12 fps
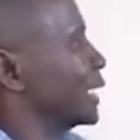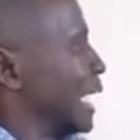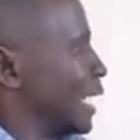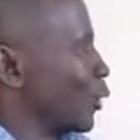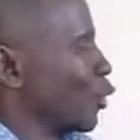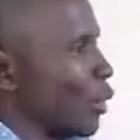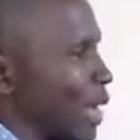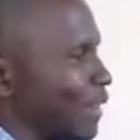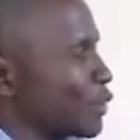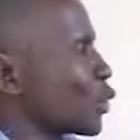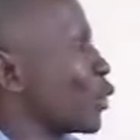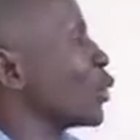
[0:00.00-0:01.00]
Yeah, we will
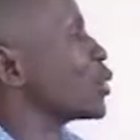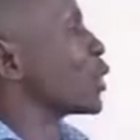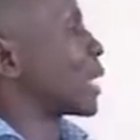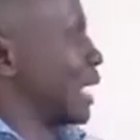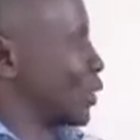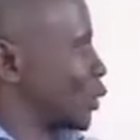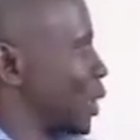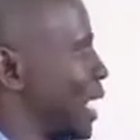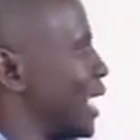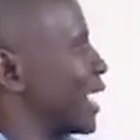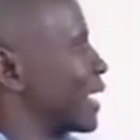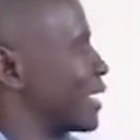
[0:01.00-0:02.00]
have to go to
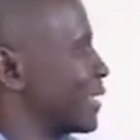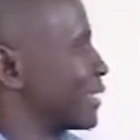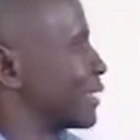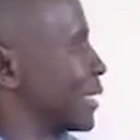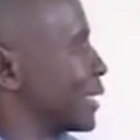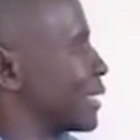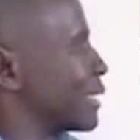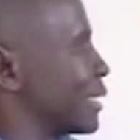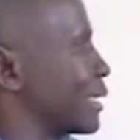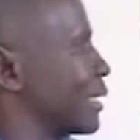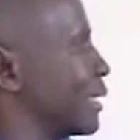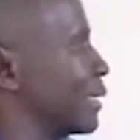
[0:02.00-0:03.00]
Kaswa and take
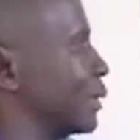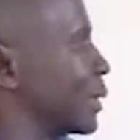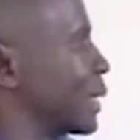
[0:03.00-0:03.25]
a.